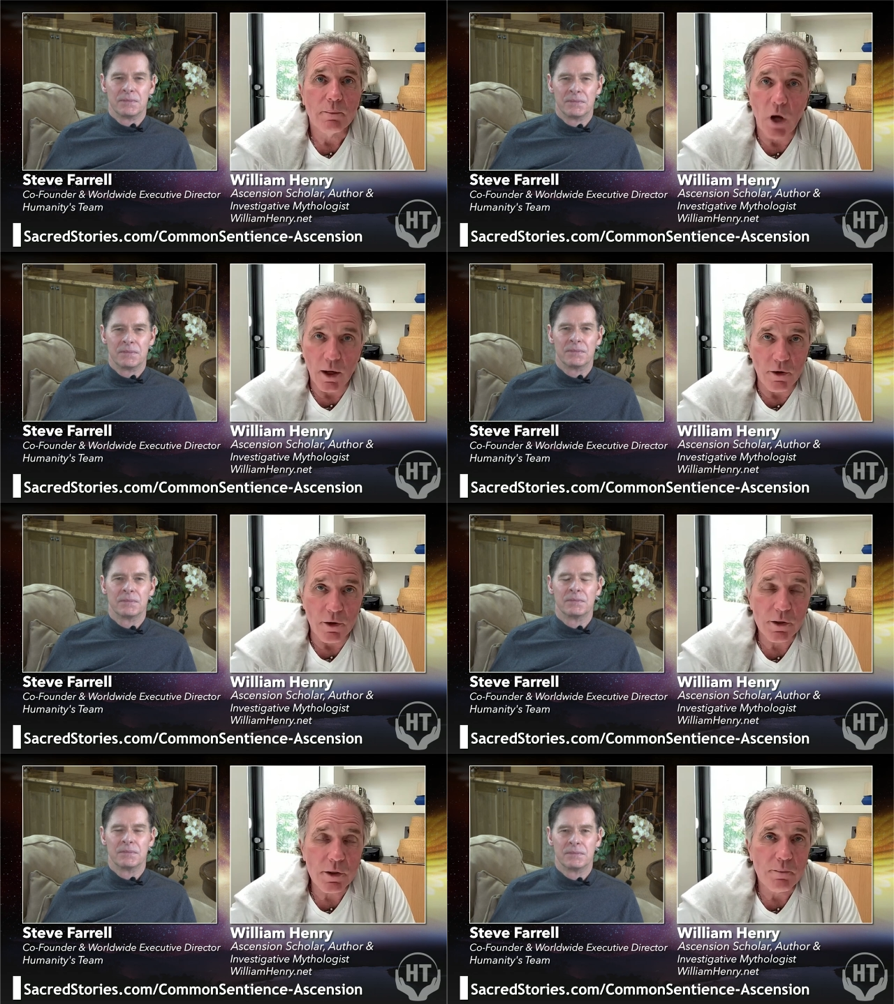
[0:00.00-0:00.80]

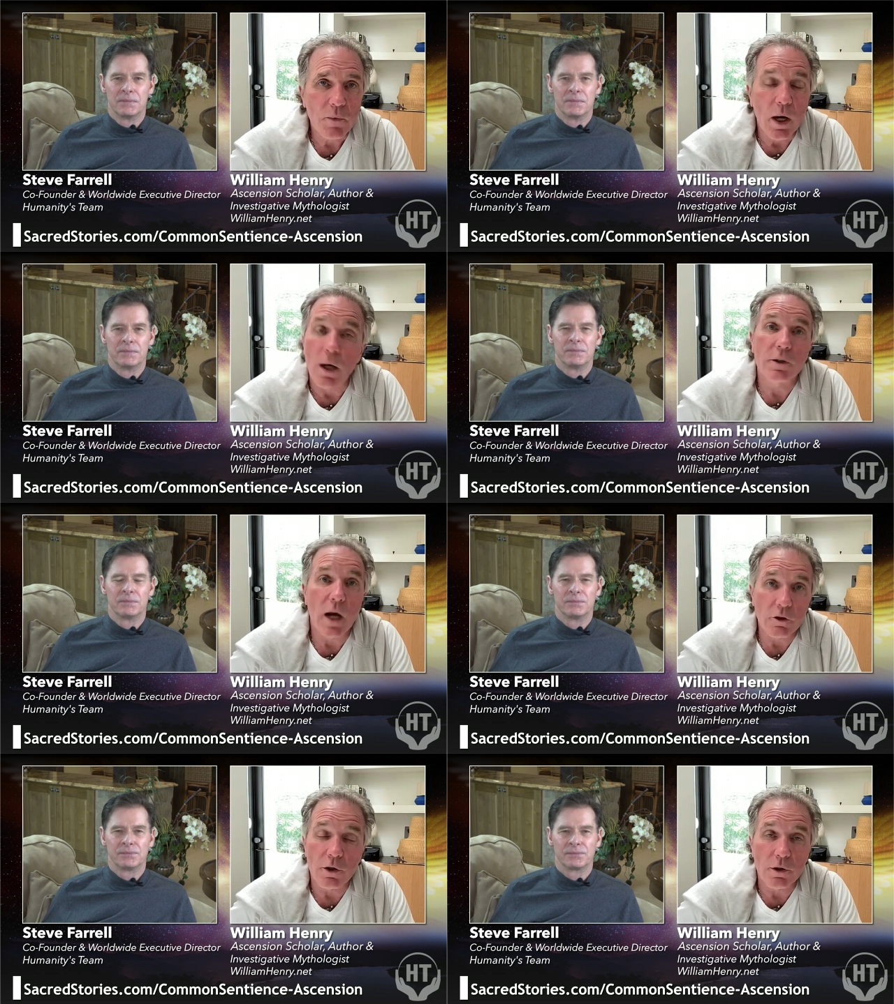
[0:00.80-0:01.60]
Speaker 1: others, uh,
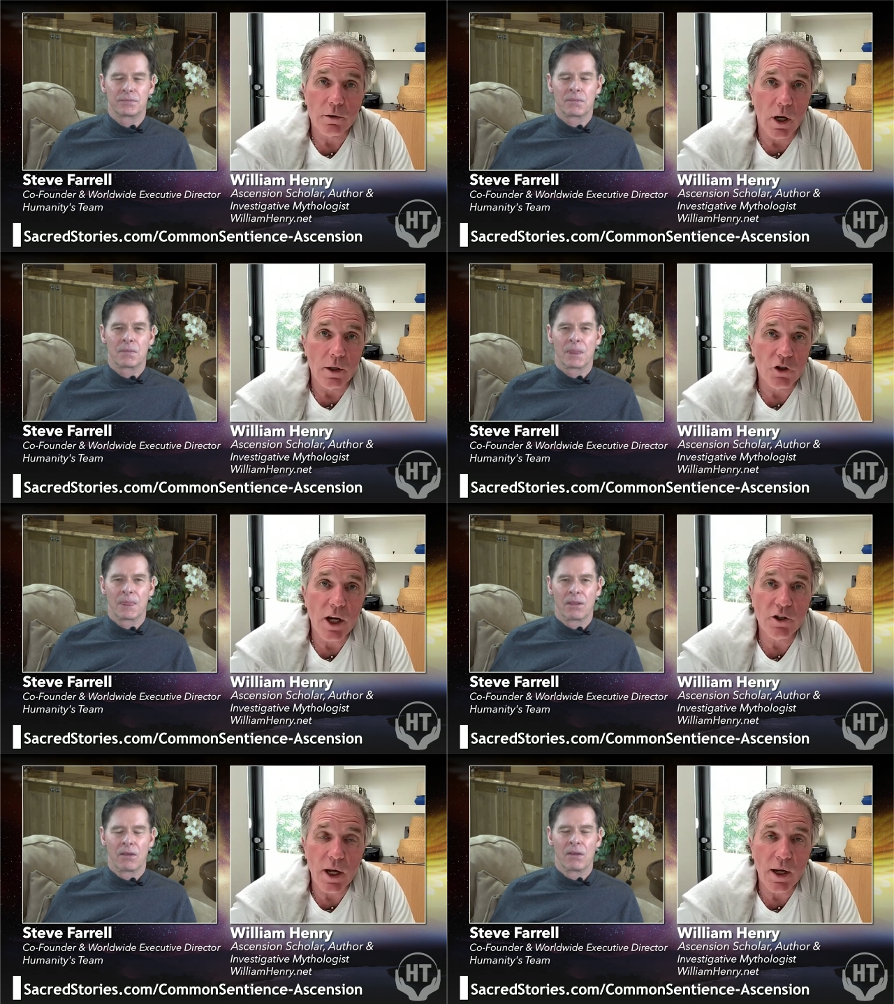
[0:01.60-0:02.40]
Dr. Uh,
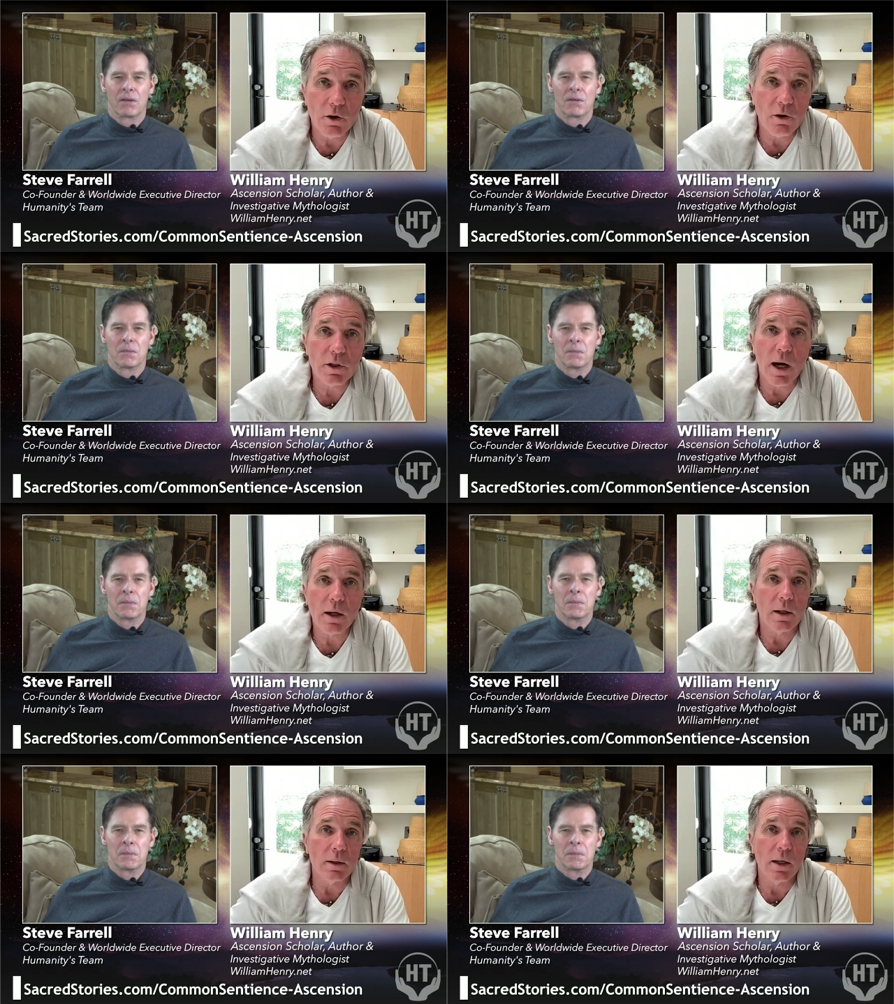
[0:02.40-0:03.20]
J.J. Hurtak
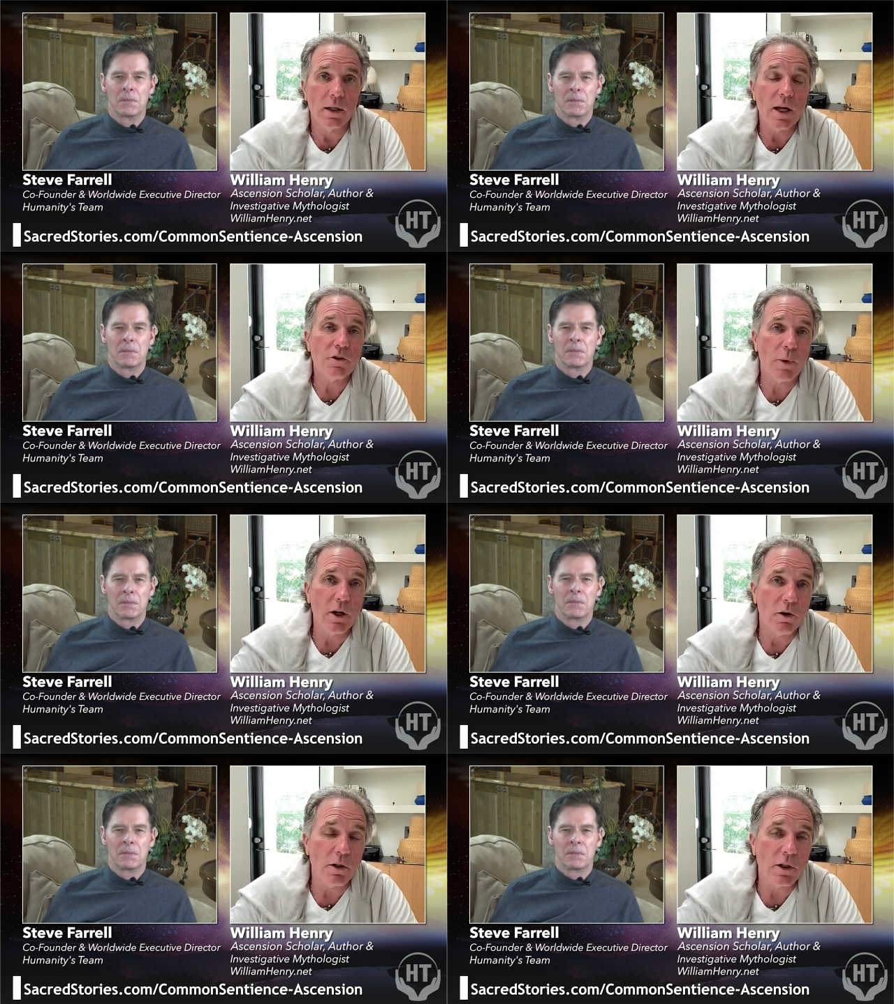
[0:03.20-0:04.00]
and, and, Desiree
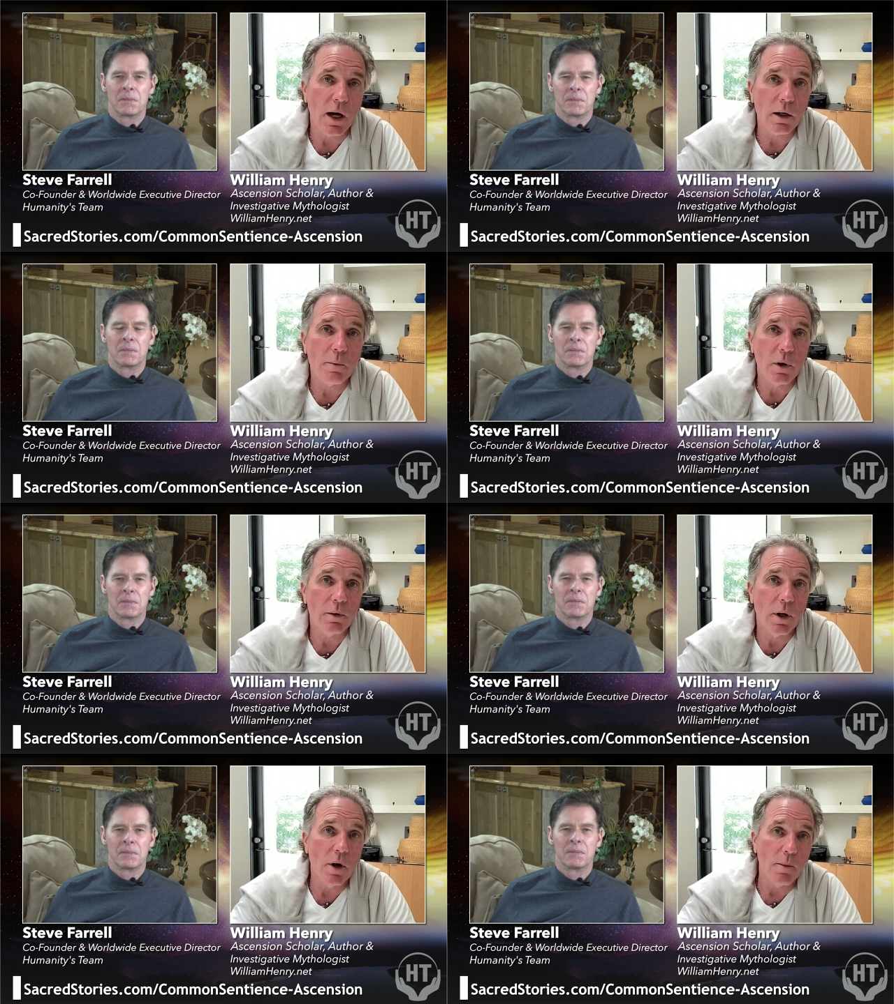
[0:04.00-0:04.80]
Hurtak, um,
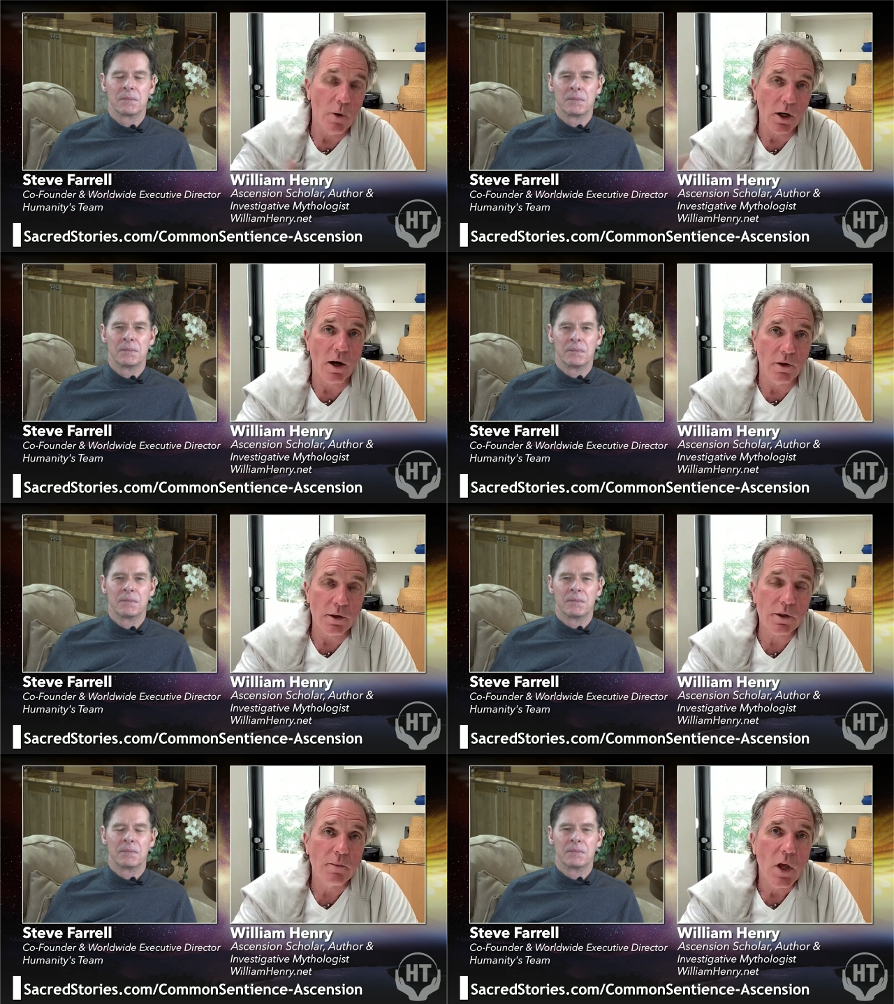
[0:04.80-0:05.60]
among
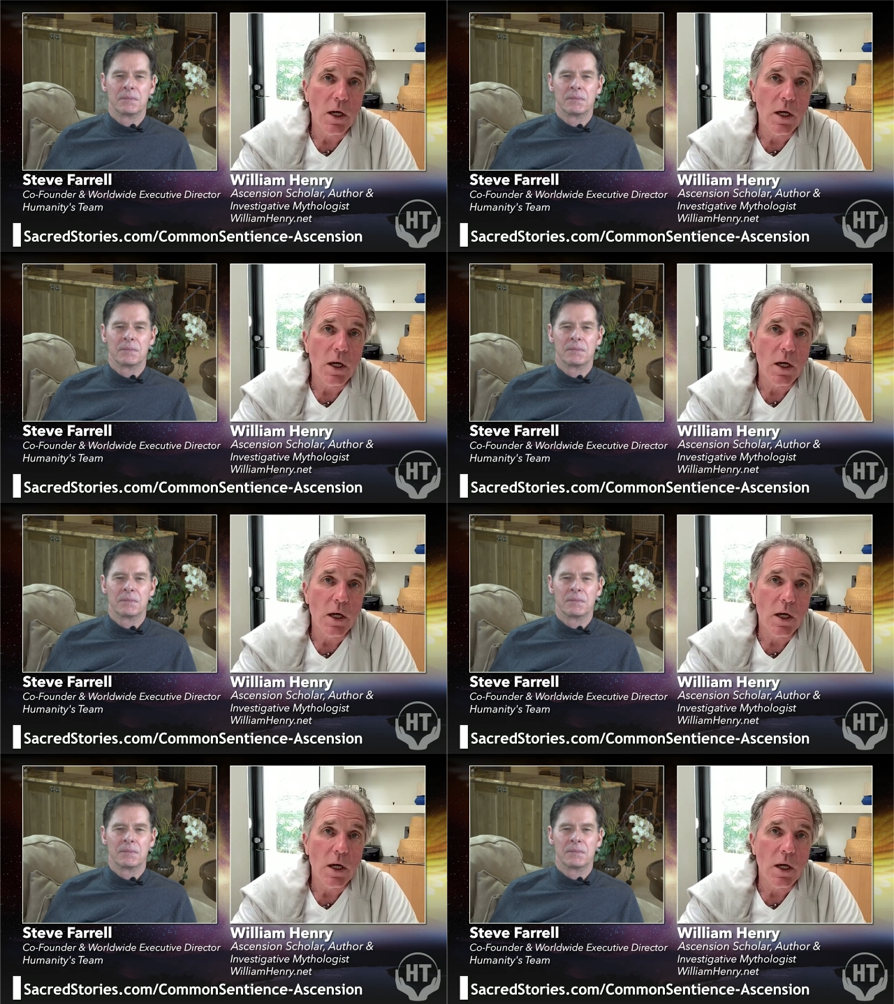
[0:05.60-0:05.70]
others.